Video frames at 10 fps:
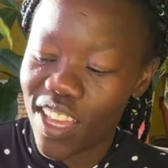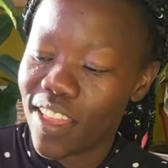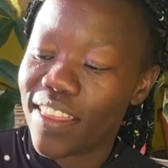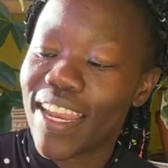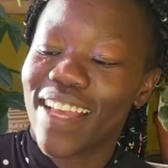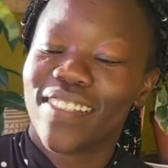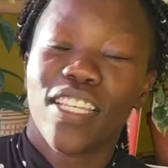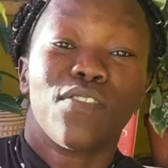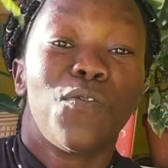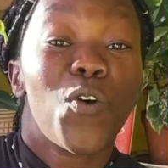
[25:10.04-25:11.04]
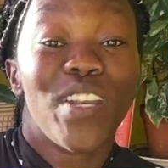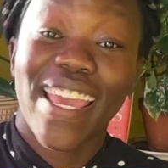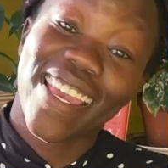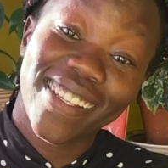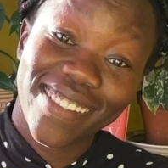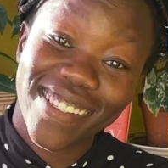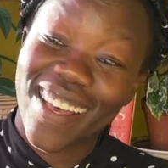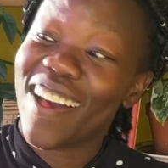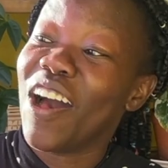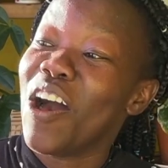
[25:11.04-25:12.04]
that has these 4 legs,
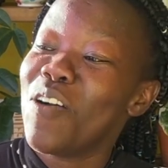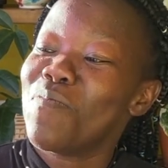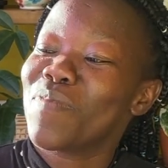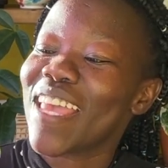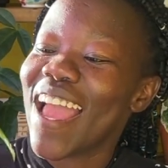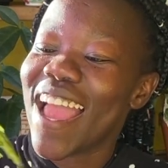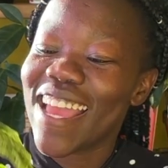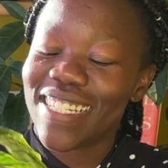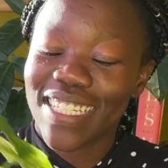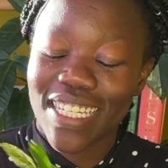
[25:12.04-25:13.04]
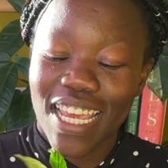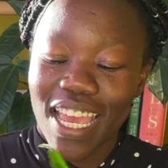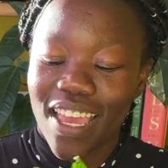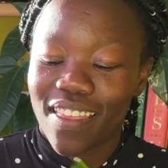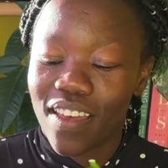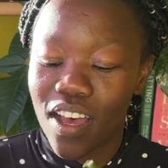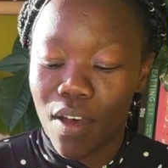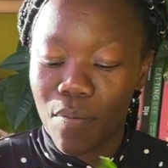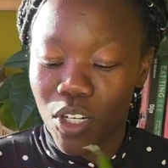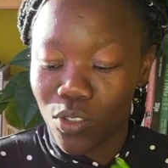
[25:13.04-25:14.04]
and the
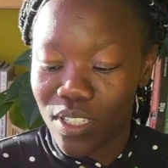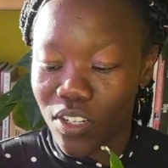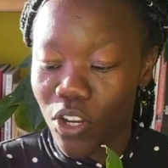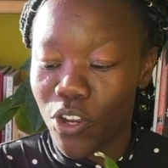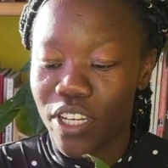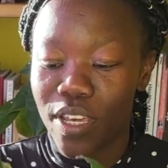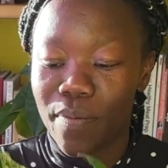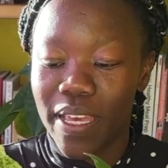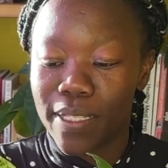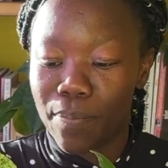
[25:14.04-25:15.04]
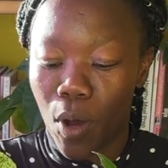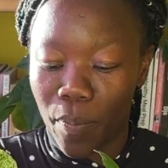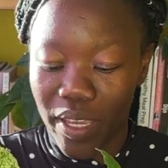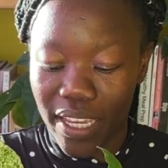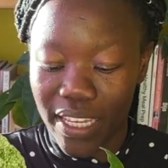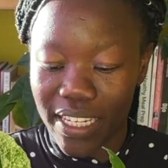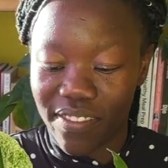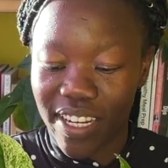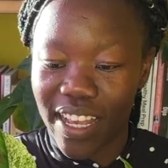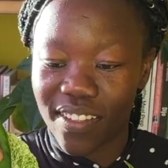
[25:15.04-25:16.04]
mottle syngonium is popping. It
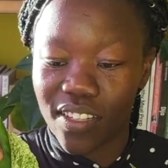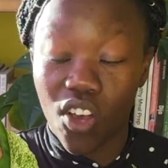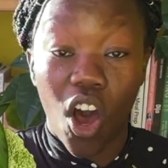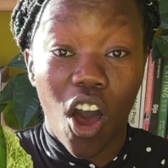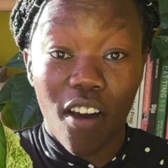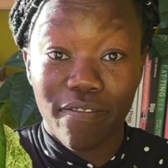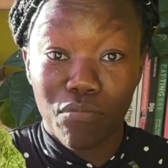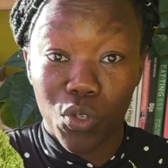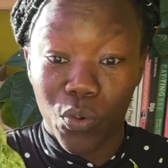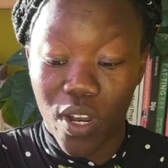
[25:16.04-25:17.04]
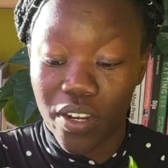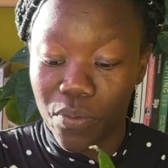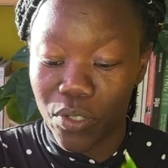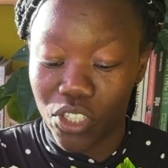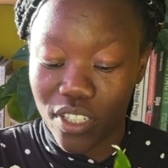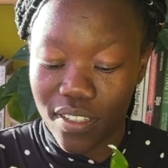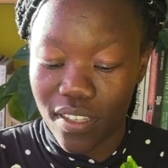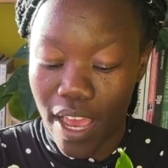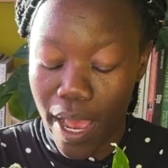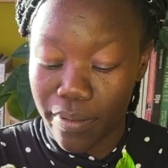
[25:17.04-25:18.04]
even has this half moon one, which is
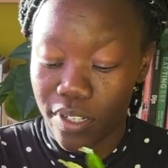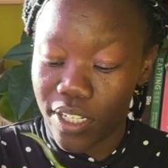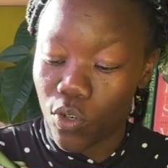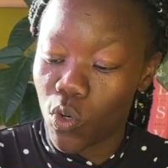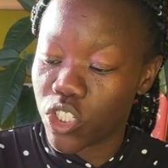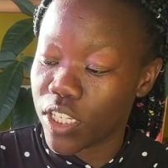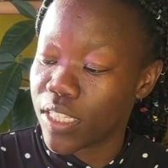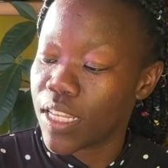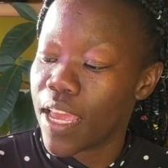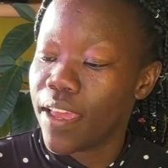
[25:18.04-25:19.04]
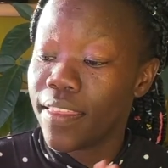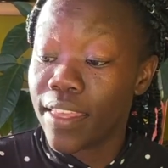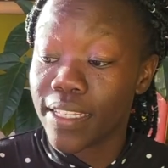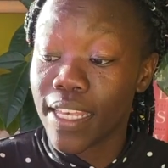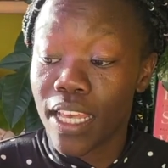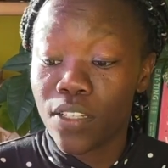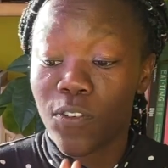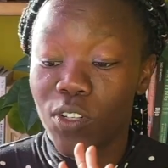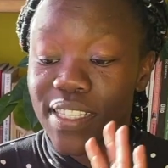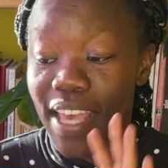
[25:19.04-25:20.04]
absolutely gorgeous. This is
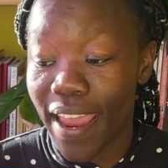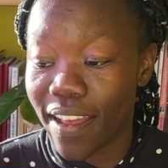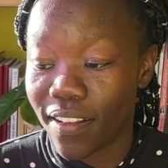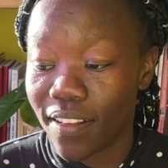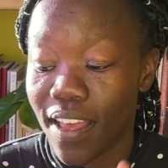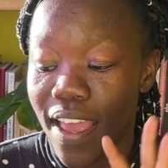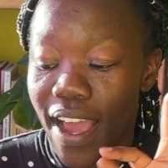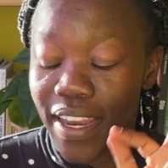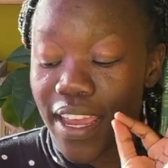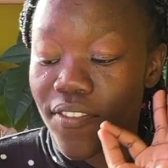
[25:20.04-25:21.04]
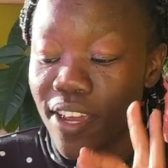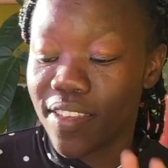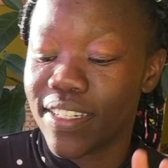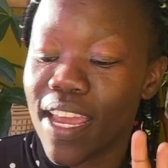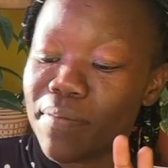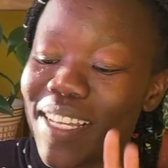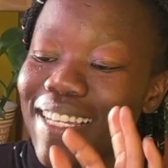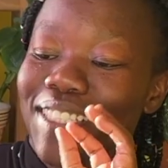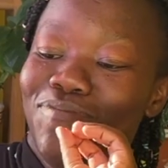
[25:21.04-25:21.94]
for sale, and every other day I'm like,